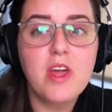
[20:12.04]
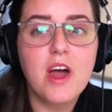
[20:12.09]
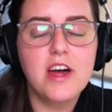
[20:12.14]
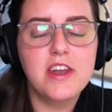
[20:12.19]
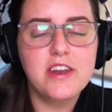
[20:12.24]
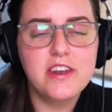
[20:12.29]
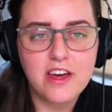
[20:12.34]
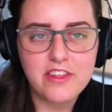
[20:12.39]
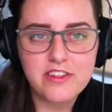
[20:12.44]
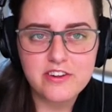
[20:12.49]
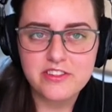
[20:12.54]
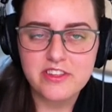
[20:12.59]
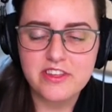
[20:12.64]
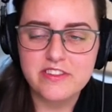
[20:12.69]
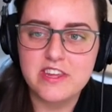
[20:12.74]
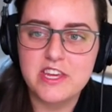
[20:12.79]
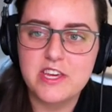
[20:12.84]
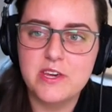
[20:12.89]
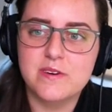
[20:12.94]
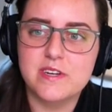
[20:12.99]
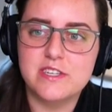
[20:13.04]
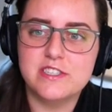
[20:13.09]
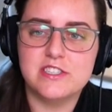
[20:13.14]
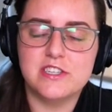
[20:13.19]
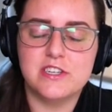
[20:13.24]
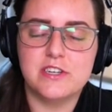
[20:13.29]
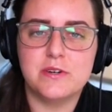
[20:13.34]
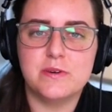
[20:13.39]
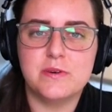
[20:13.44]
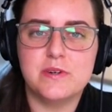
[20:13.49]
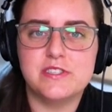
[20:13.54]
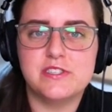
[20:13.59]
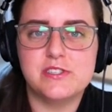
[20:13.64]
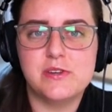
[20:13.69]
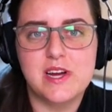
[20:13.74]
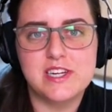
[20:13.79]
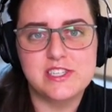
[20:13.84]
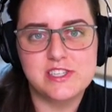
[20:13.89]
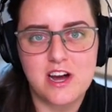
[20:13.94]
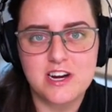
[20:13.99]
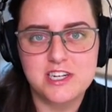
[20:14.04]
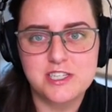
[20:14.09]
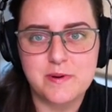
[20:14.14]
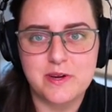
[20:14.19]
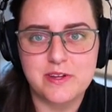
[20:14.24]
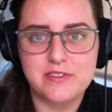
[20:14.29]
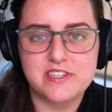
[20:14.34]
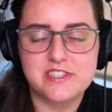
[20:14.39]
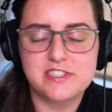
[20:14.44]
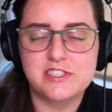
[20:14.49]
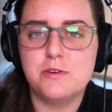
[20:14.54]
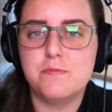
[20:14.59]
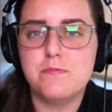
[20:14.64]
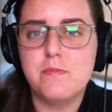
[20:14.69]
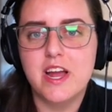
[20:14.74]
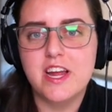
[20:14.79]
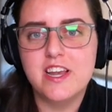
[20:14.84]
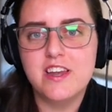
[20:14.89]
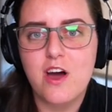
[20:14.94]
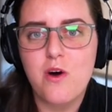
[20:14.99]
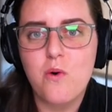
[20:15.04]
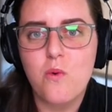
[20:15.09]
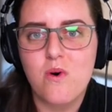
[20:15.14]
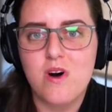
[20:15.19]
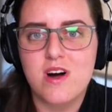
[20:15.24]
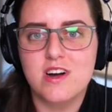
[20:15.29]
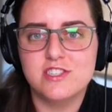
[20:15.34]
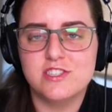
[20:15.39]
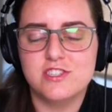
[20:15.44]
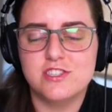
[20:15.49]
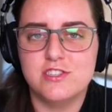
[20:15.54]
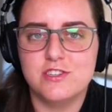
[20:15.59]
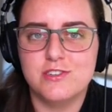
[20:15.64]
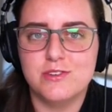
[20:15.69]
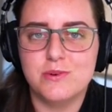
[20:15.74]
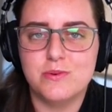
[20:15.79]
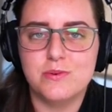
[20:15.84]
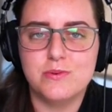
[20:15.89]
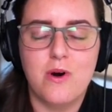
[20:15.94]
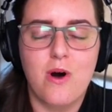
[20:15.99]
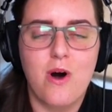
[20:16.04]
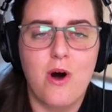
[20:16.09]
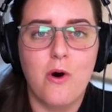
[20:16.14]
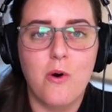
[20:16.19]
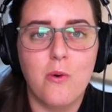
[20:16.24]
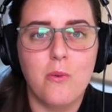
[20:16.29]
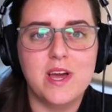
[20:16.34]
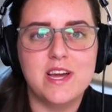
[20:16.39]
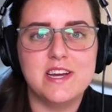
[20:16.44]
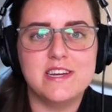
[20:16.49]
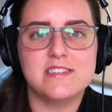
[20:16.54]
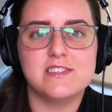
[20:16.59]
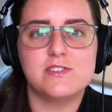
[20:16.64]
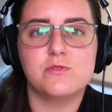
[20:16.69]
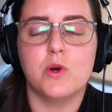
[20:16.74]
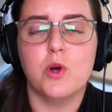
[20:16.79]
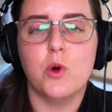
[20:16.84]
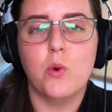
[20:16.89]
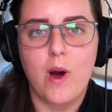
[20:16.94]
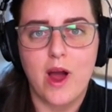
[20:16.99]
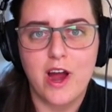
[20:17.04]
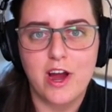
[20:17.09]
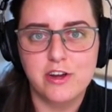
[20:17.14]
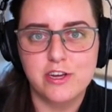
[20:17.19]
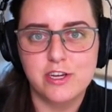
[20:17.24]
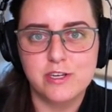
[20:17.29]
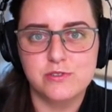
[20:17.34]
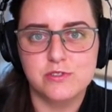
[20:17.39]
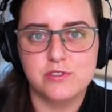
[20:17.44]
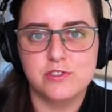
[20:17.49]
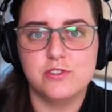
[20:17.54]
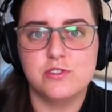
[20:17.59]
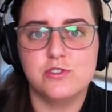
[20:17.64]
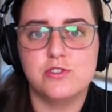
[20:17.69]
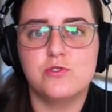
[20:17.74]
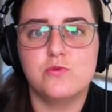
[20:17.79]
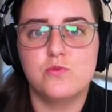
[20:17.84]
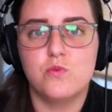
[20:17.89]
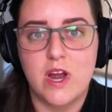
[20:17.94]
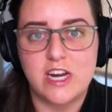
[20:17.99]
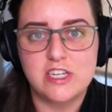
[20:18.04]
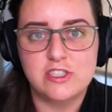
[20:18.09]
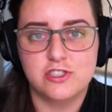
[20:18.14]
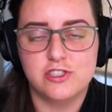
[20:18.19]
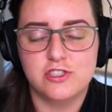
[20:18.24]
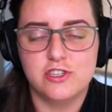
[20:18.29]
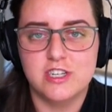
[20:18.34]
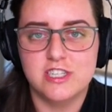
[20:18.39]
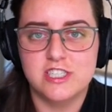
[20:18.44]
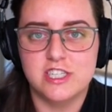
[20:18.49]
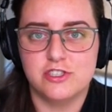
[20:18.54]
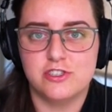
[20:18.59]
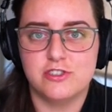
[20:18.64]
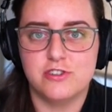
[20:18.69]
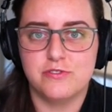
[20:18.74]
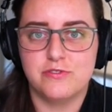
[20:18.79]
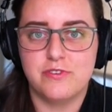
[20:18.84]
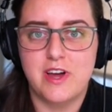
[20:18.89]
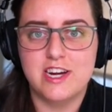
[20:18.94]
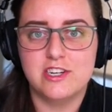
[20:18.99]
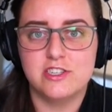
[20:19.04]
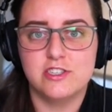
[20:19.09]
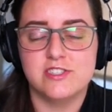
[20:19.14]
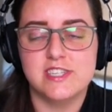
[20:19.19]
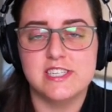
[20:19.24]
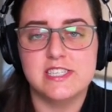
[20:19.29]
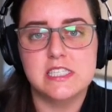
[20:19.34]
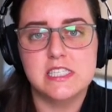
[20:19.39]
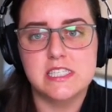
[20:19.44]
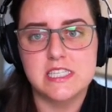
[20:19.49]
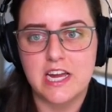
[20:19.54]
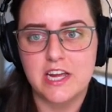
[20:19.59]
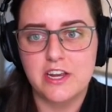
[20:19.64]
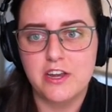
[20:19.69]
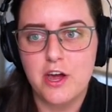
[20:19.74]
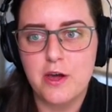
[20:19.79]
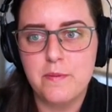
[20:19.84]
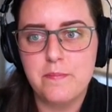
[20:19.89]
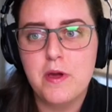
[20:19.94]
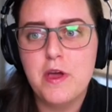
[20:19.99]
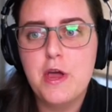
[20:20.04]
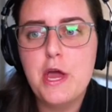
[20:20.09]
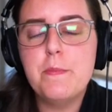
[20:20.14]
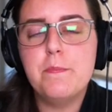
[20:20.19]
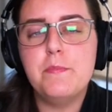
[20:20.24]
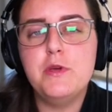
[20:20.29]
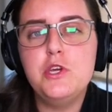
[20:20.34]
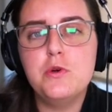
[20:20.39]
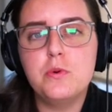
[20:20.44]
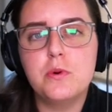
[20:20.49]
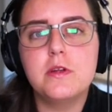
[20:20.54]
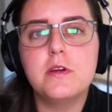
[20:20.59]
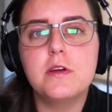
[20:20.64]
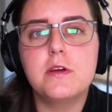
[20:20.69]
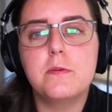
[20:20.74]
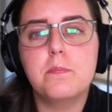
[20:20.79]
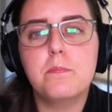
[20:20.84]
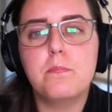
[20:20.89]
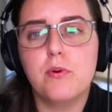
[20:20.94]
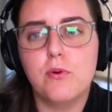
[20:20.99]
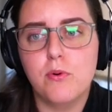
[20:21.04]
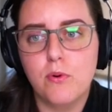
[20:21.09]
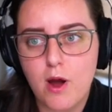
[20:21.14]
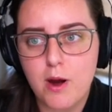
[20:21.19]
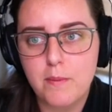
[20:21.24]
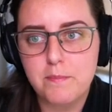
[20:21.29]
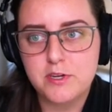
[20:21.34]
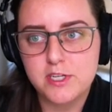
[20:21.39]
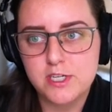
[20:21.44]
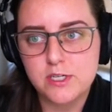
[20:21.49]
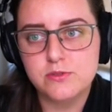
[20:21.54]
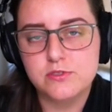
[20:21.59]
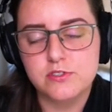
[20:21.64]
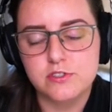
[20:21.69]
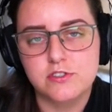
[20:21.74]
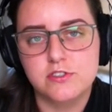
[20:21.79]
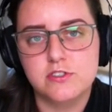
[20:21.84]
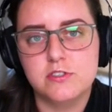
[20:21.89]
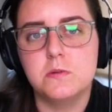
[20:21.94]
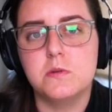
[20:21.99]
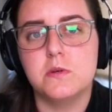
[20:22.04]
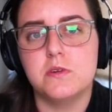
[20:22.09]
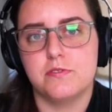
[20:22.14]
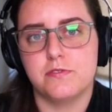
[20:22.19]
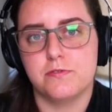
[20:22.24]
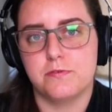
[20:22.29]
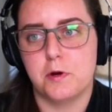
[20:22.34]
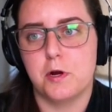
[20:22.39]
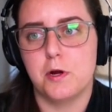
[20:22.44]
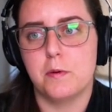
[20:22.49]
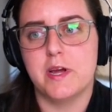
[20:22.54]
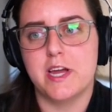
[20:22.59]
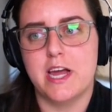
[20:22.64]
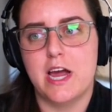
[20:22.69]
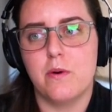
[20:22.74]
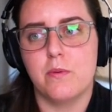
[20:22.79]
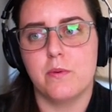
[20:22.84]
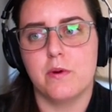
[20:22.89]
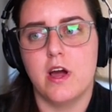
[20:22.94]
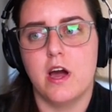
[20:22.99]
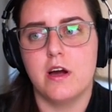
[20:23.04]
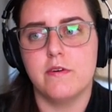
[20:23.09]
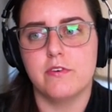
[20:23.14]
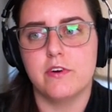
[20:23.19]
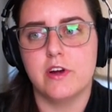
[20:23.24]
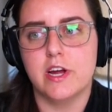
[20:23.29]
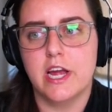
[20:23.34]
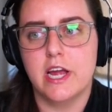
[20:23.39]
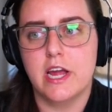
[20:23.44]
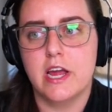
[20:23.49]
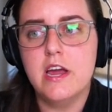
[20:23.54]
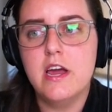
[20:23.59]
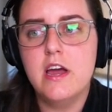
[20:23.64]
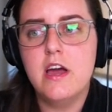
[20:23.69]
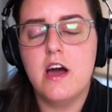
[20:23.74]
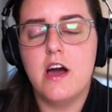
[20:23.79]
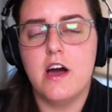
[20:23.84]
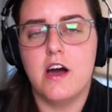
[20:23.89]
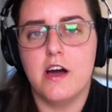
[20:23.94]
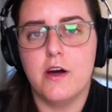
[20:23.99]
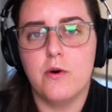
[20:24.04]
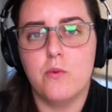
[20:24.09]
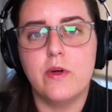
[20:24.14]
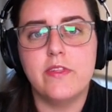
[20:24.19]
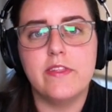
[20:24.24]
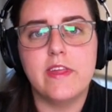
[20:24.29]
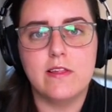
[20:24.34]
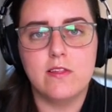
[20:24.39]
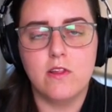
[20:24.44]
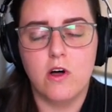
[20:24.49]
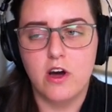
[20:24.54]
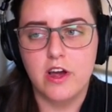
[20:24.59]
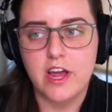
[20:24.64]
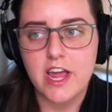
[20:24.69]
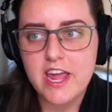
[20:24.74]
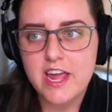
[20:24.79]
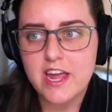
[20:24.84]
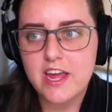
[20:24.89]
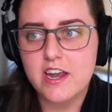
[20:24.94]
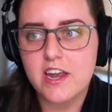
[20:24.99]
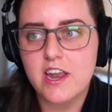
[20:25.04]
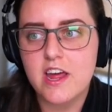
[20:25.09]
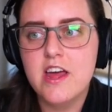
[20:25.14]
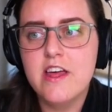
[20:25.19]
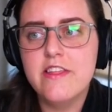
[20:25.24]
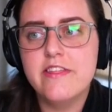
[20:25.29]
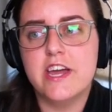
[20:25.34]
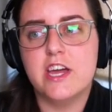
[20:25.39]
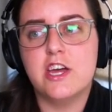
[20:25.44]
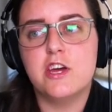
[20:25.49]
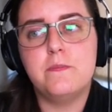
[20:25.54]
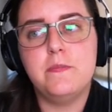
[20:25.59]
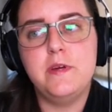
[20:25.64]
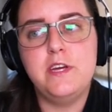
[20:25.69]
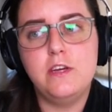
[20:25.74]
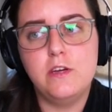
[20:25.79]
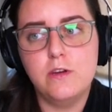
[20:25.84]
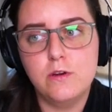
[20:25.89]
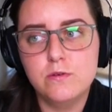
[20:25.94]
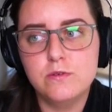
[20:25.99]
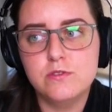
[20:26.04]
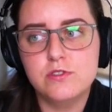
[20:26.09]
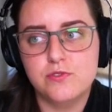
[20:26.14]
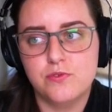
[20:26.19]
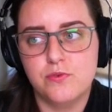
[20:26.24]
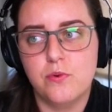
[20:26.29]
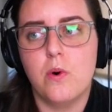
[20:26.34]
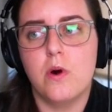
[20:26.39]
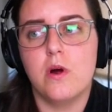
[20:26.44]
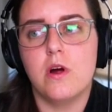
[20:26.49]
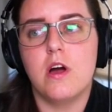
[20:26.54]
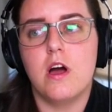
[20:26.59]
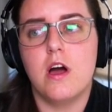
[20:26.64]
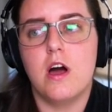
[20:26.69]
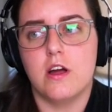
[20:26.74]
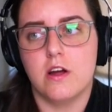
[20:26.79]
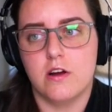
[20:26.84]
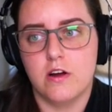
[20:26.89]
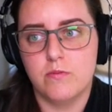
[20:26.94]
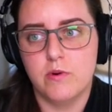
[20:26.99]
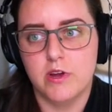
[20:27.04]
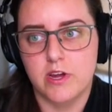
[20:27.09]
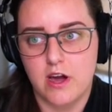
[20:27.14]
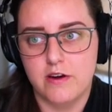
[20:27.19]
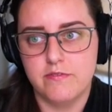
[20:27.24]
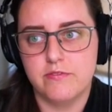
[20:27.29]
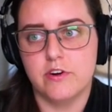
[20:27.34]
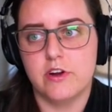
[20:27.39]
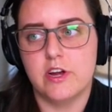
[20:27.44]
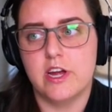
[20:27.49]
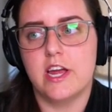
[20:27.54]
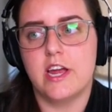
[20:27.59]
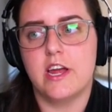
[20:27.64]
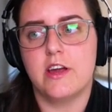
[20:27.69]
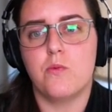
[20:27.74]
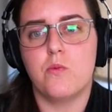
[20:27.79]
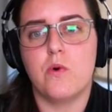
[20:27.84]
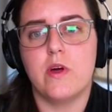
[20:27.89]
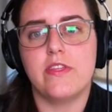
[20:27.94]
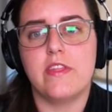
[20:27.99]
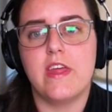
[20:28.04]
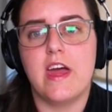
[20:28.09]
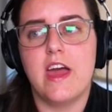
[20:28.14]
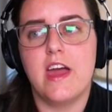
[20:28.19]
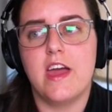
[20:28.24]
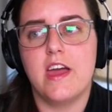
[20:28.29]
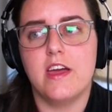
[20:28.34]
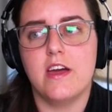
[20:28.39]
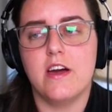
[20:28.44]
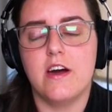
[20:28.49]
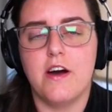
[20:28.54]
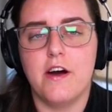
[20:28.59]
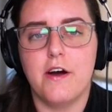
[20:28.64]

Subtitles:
Another thing that you can do, and so I talked about this, you might not want to always require users register additional factors at sign up, but you can prompt users to confirm account recovery when they log in. That could be used for a recovery when they